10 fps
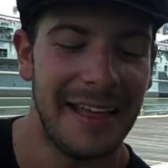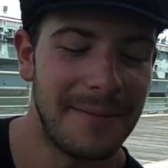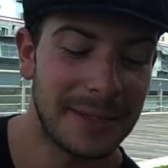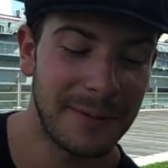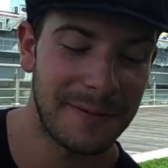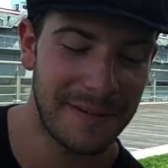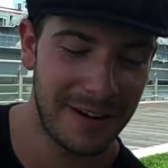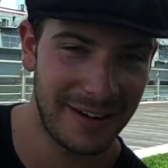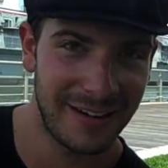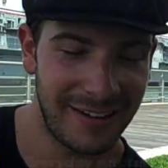Makes me
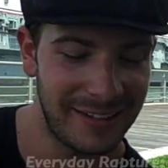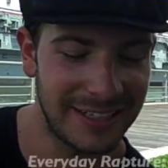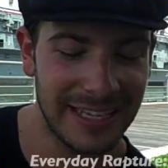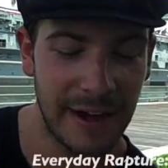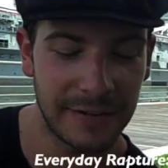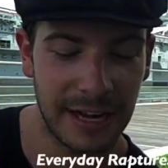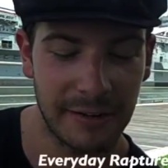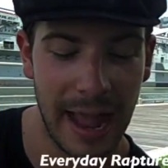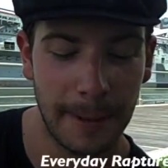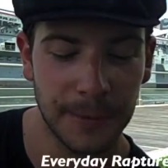very nervous. Everyday
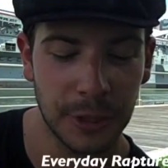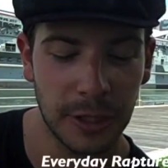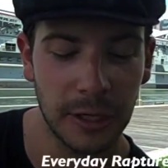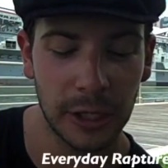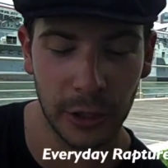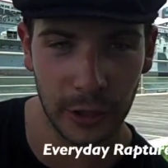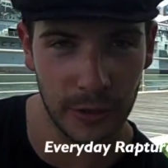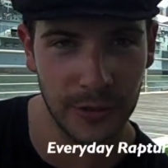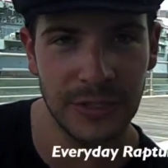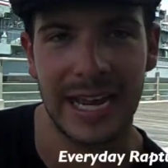Rapture
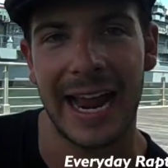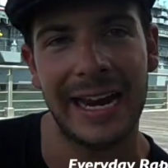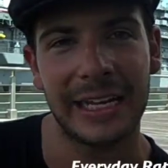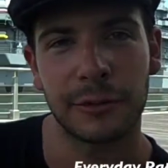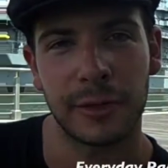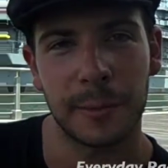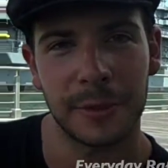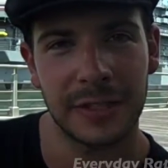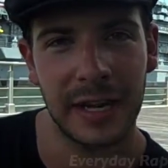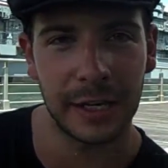closed at
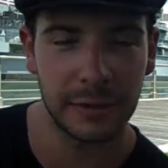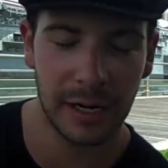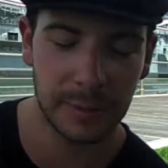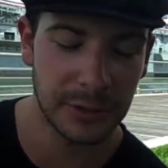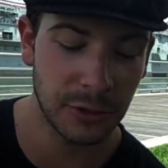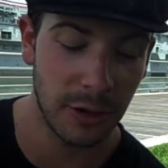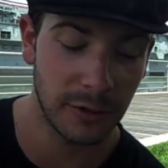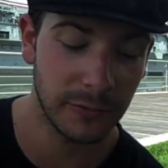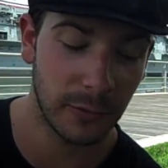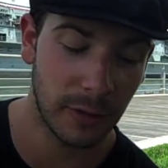83%, incredibly
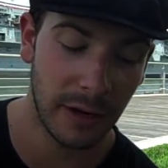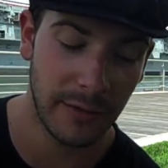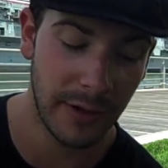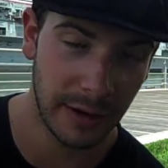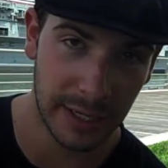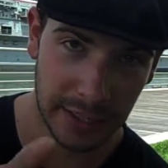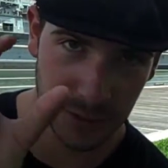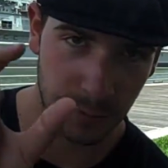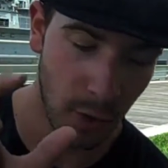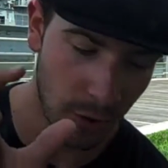strong for a very
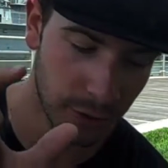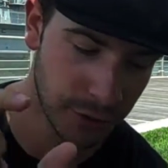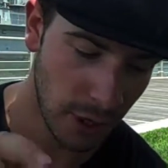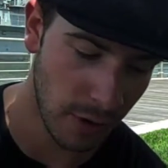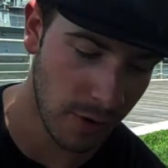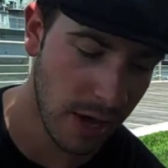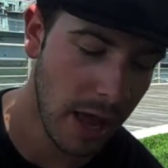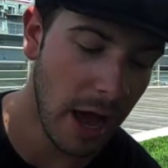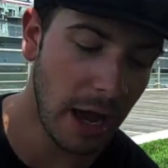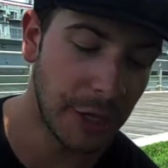small show.
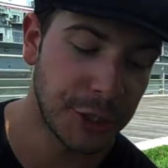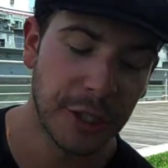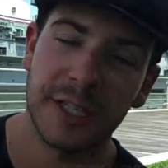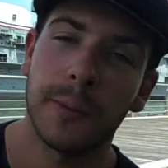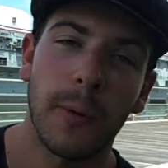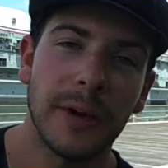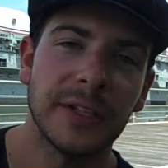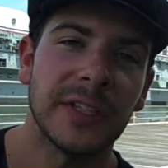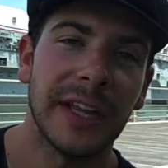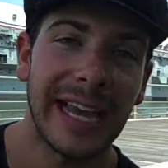Jersey Boys
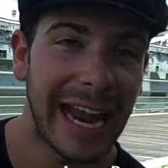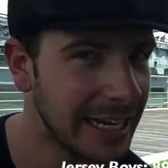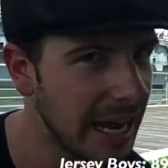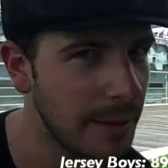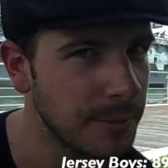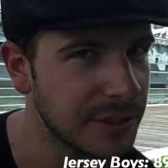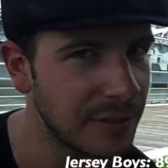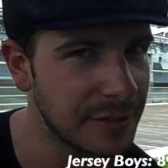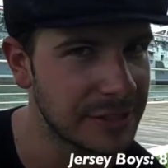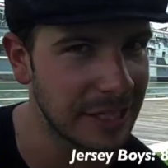selling 89%
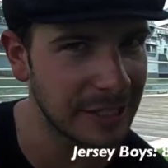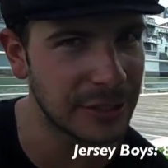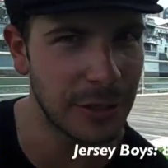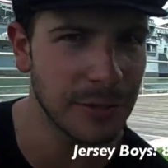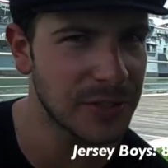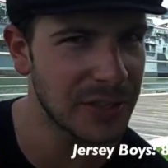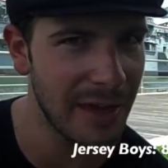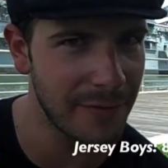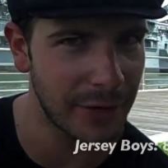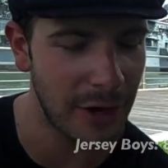of its tickets. You don't see
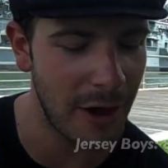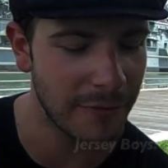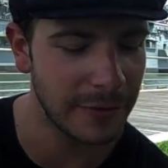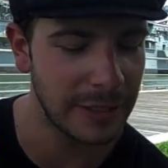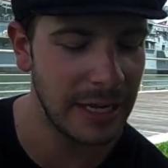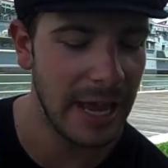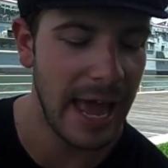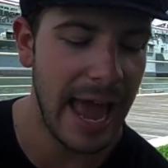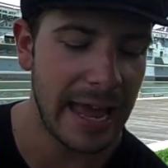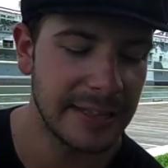that very often.
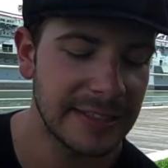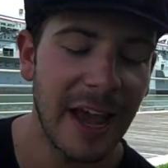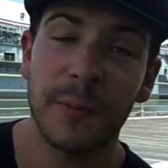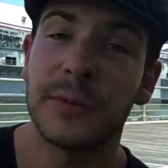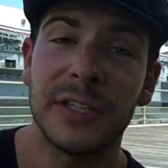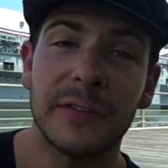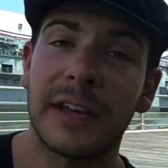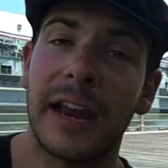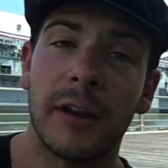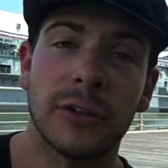And South Pacific
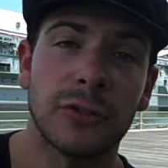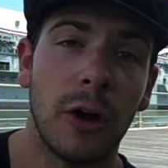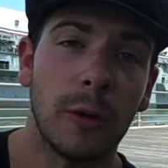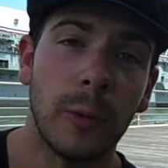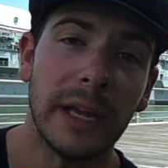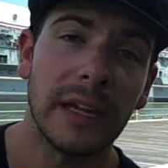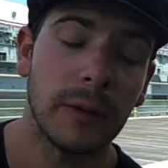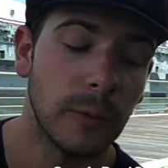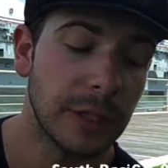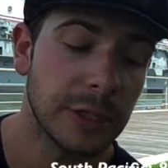had a strong week,
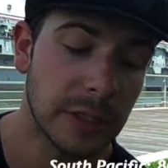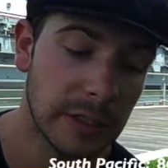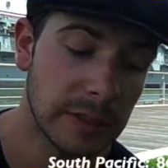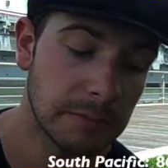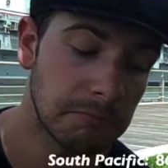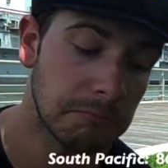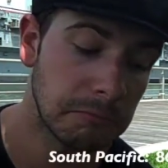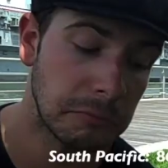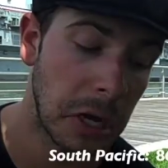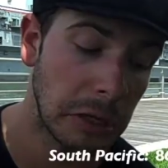which is
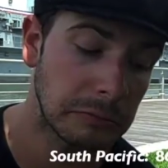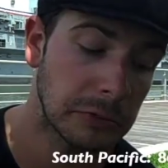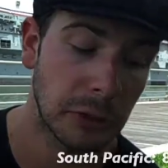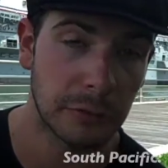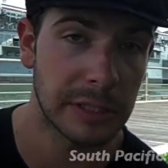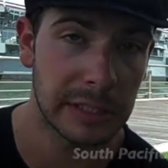not so